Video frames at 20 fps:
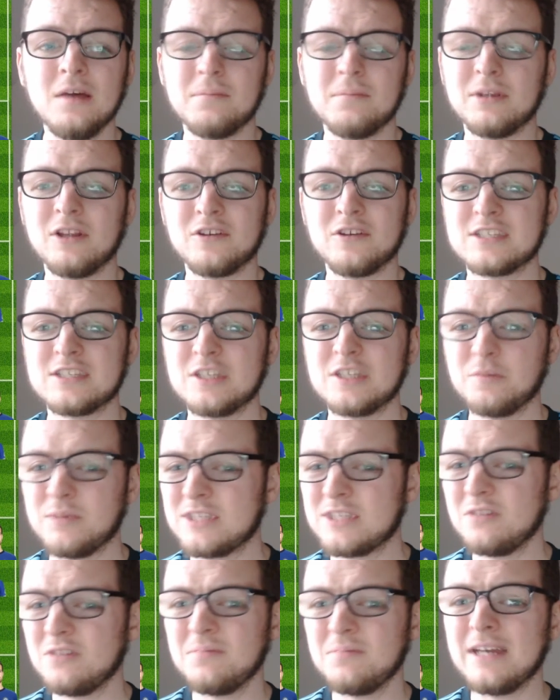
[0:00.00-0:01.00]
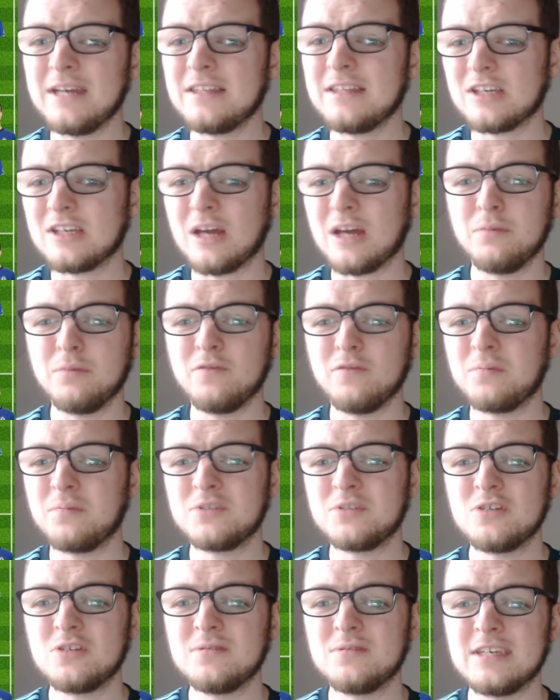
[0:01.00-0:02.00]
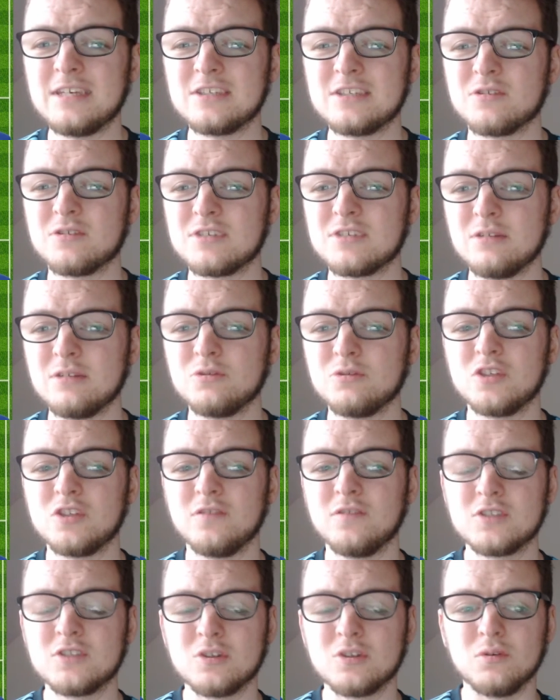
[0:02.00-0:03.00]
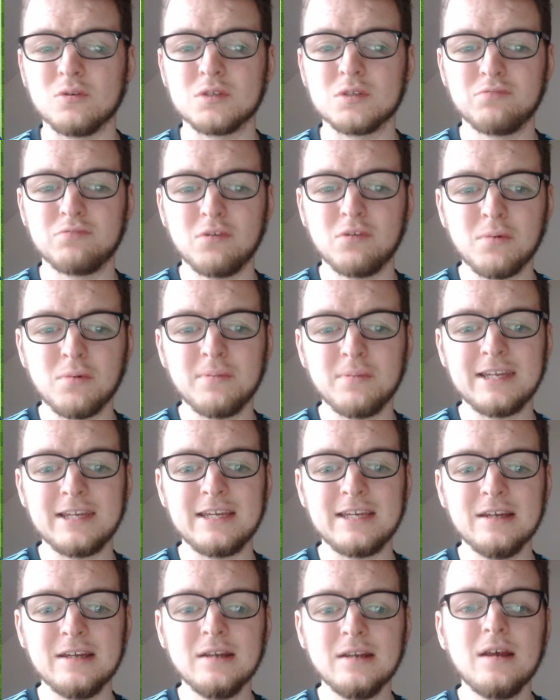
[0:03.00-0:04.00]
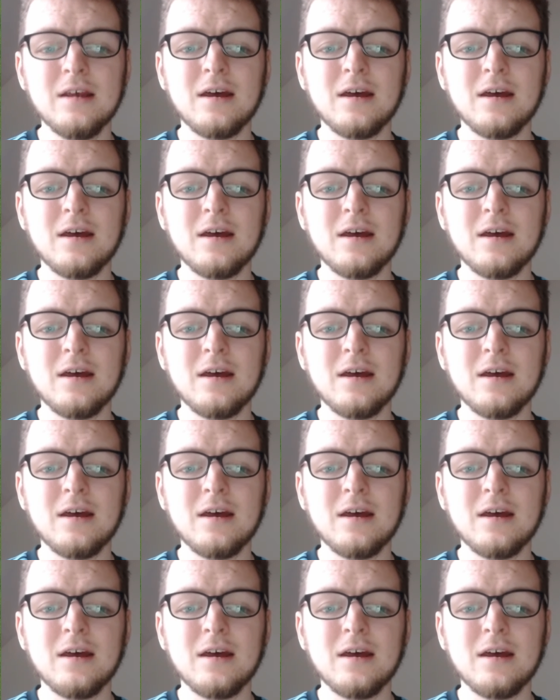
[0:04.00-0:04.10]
But like I said, we still made a couple of opportunities, so still should have scored probably.